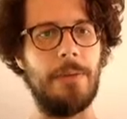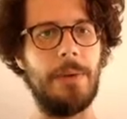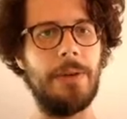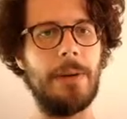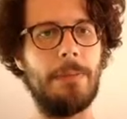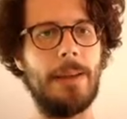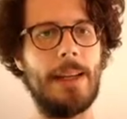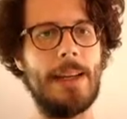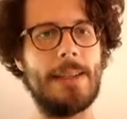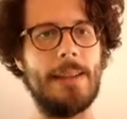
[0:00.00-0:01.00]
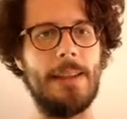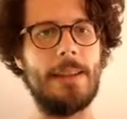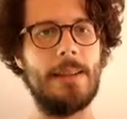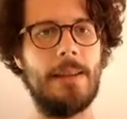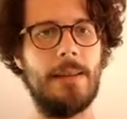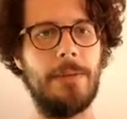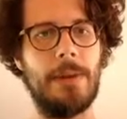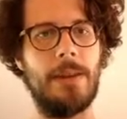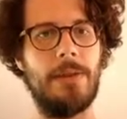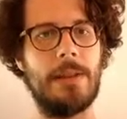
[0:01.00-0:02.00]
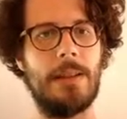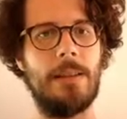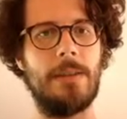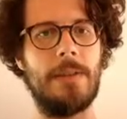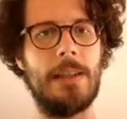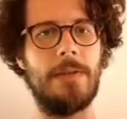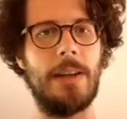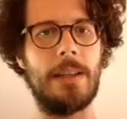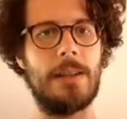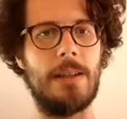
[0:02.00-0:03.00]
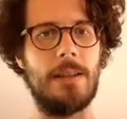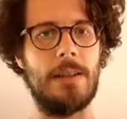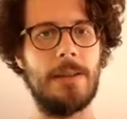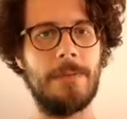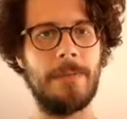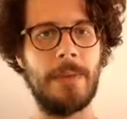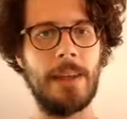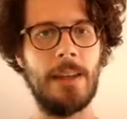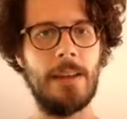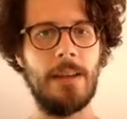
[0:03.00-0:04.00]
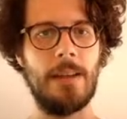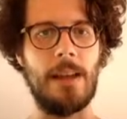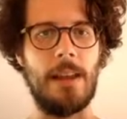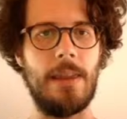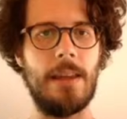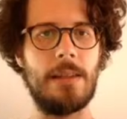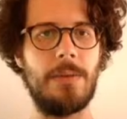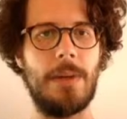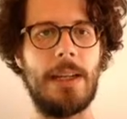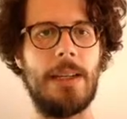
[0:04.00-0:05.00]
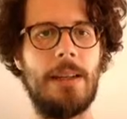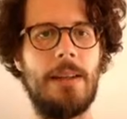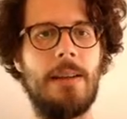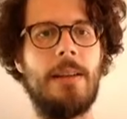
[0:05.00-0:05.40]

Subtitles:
we replace it with the result of this function. This one,